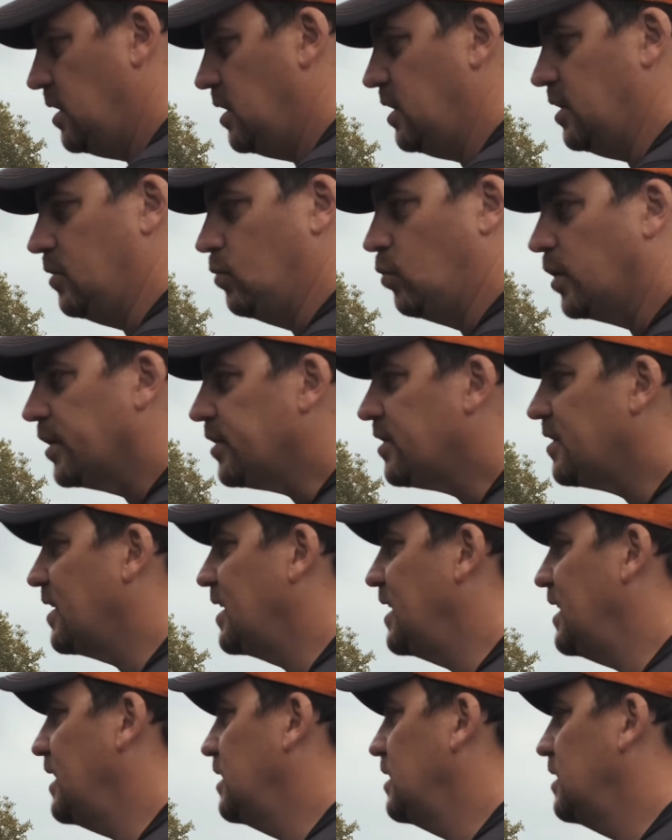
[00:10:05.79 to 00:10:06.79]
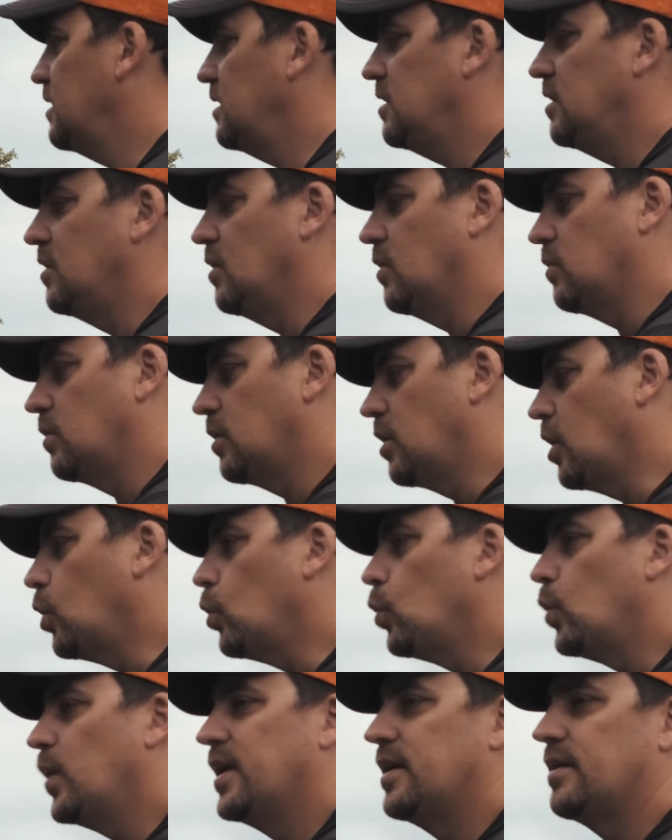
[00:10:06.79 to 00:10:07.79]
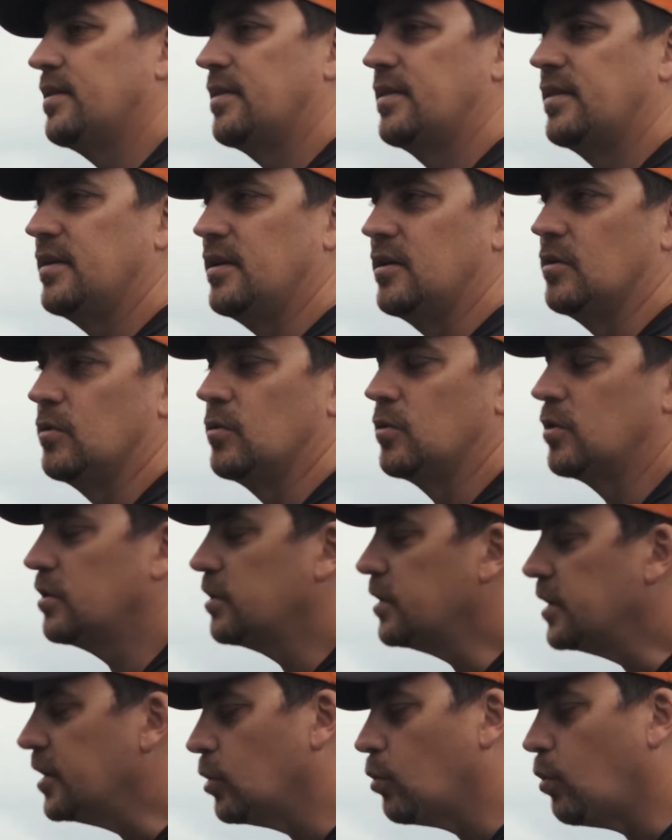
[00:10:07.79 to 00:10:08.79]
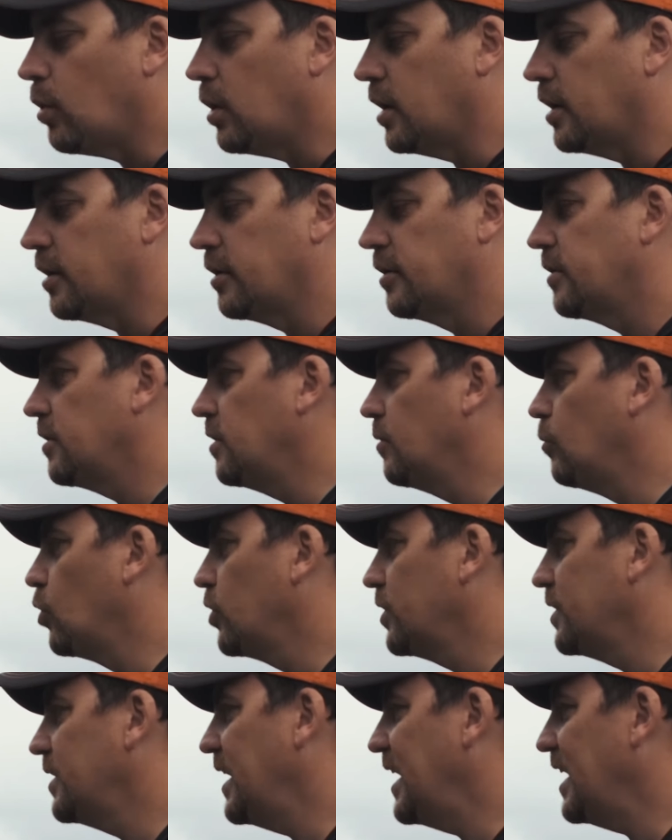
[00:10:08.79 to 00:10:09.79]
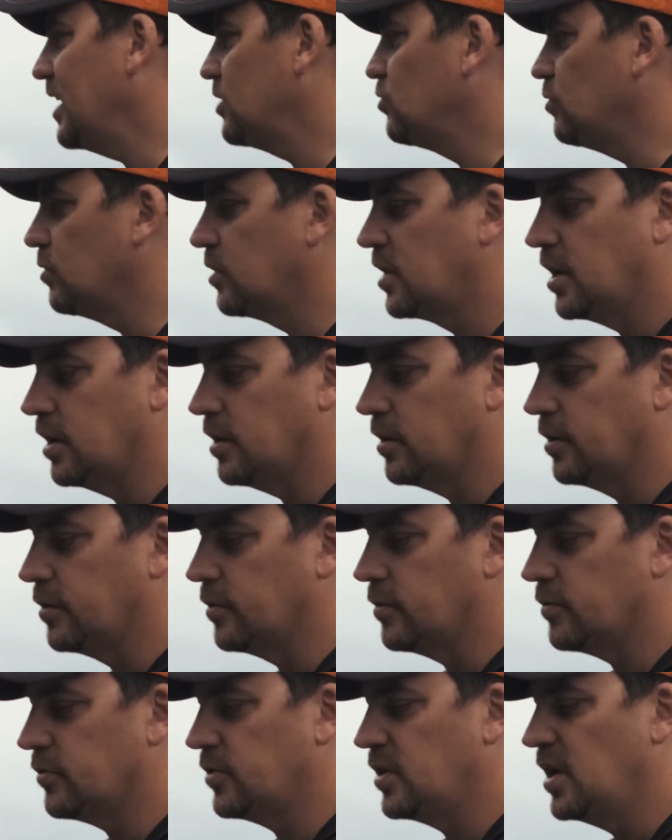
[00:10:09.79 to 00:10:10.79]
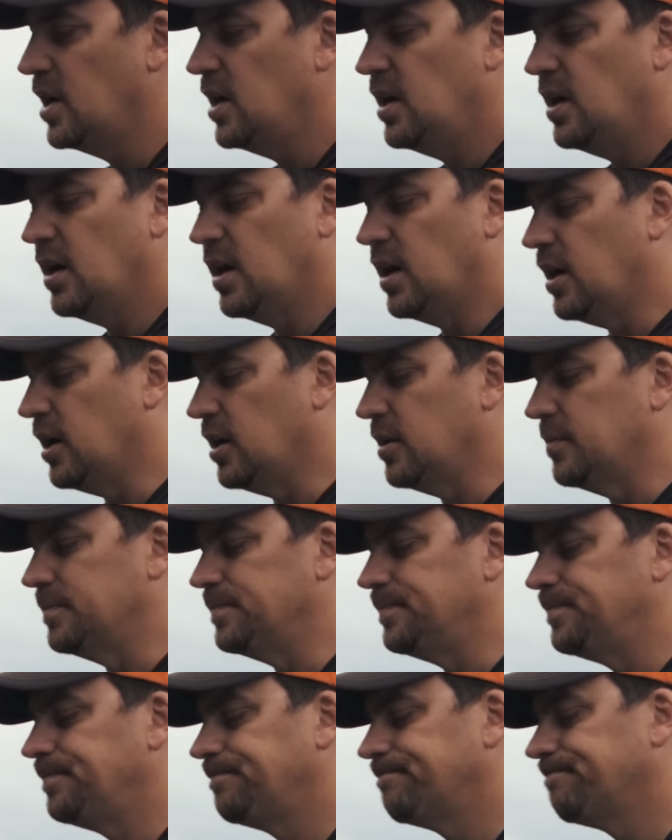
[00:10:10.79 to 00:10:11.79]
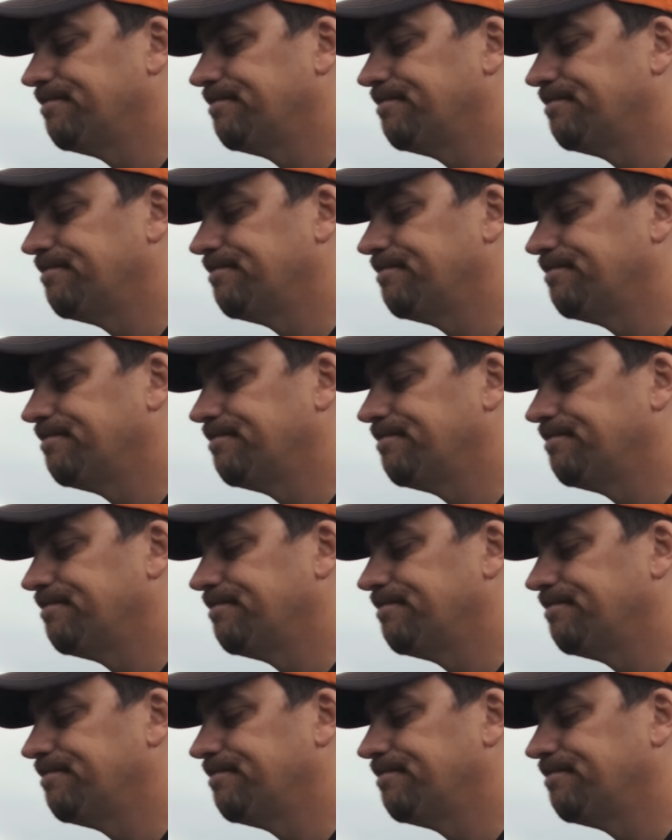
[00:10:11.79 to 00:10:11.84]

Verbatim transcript: and once again, you know, go with, you know, clear water, your more natural colors, um,